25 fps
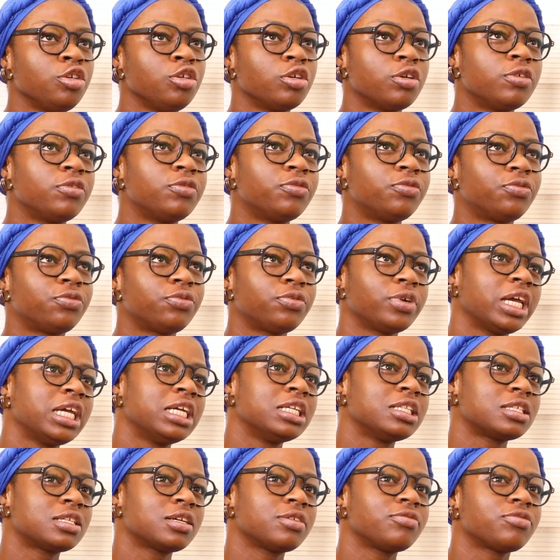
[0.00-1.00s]
You've
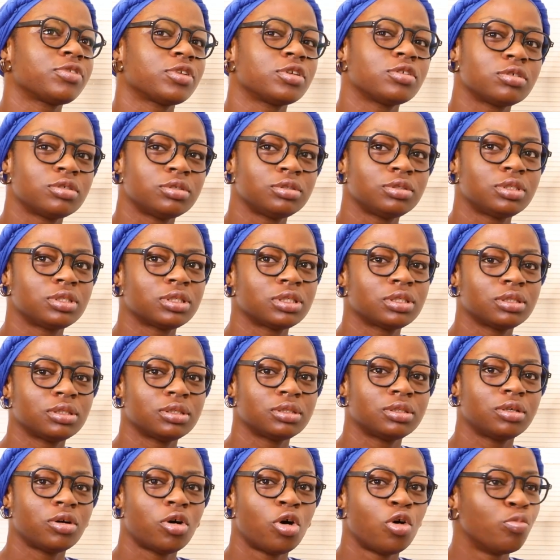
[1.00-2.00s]
interviewed
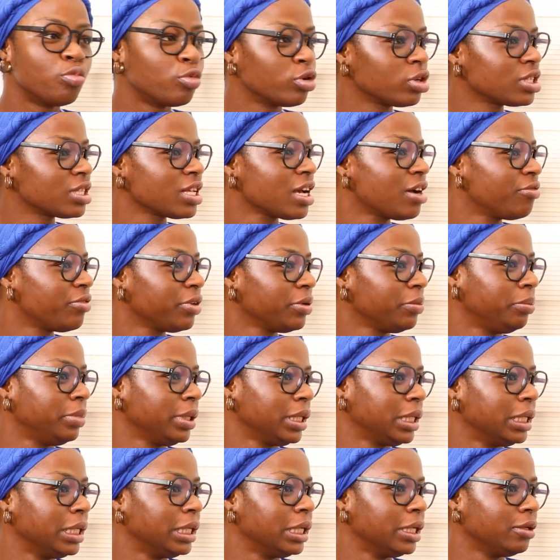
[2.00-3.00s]
almost every
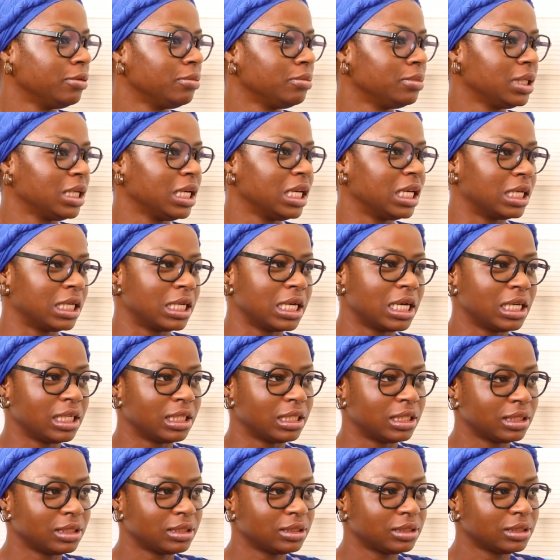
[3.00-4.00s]
big name in
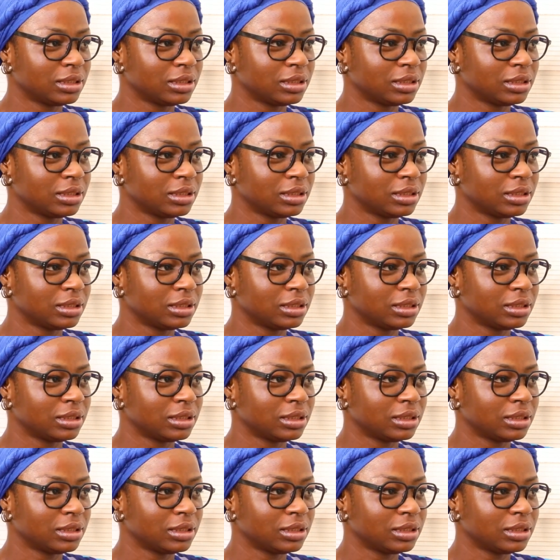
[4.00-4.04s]
Ghana.